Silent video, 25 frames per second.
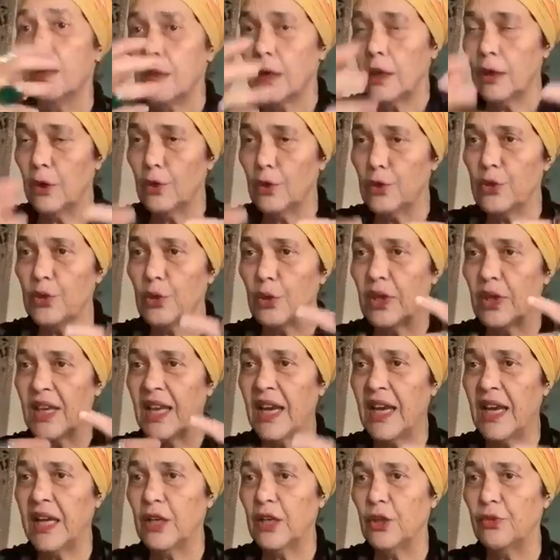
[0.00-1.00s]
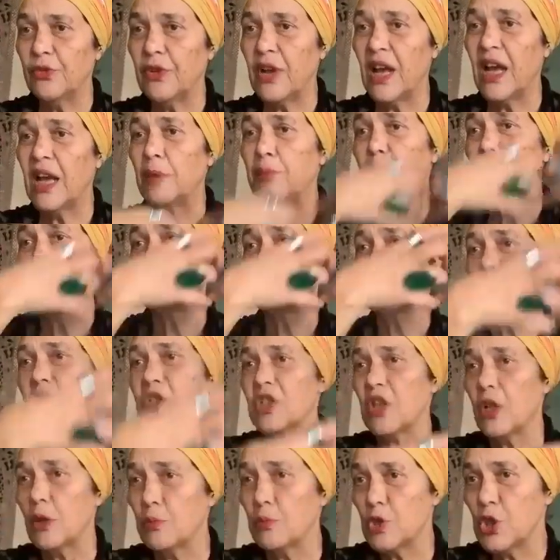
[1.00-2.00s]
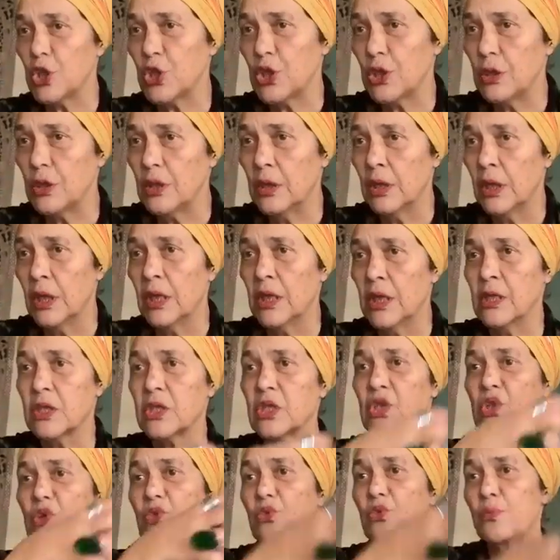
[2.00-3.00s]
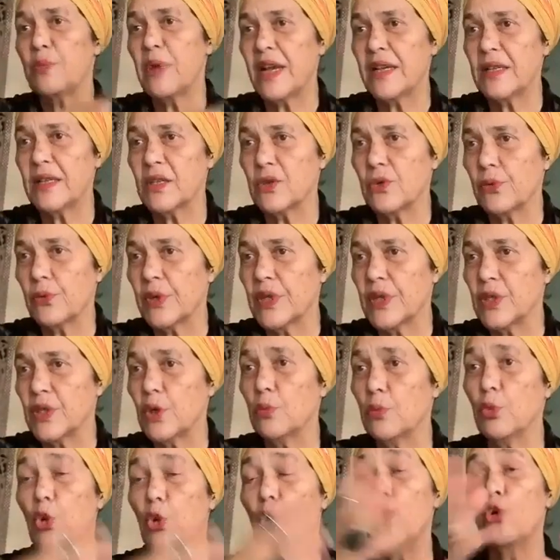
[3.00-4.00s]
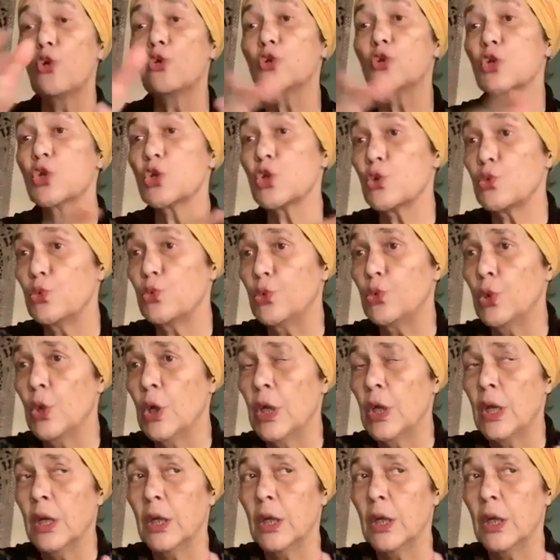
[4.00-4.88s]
the kind of hyper-consumption through mass tourism, or through